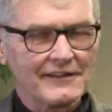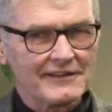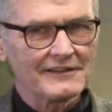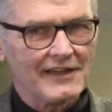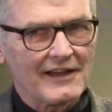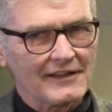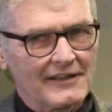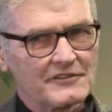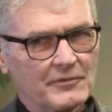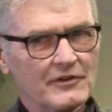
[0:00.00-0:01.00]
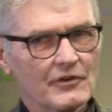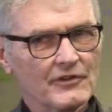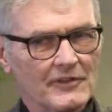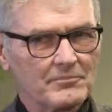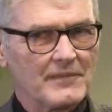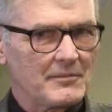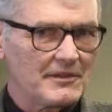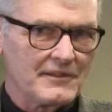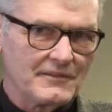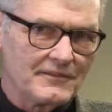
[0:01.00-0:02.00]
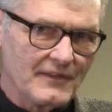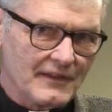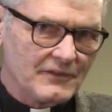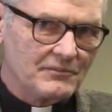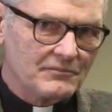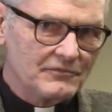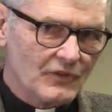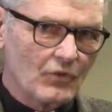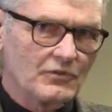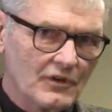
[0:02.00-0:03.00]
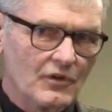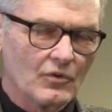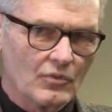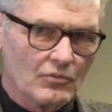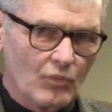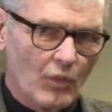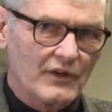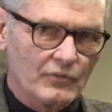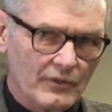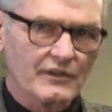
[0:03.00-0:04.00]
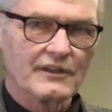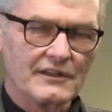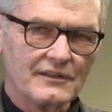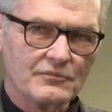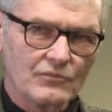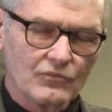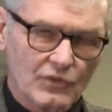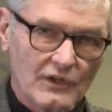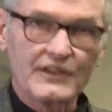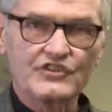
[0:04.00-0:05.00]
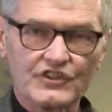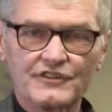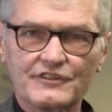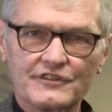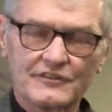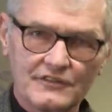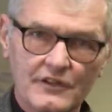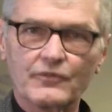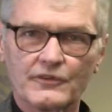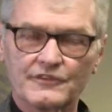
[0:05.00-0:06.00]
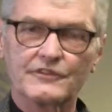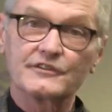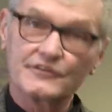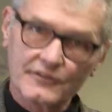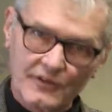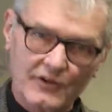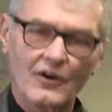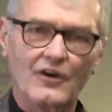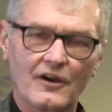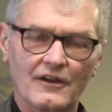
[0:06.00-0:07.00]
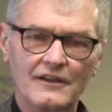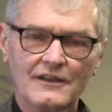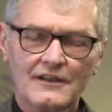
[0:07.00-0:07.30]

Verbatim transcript: it kind of lets me know that maybe they don't know what really religious differences there are.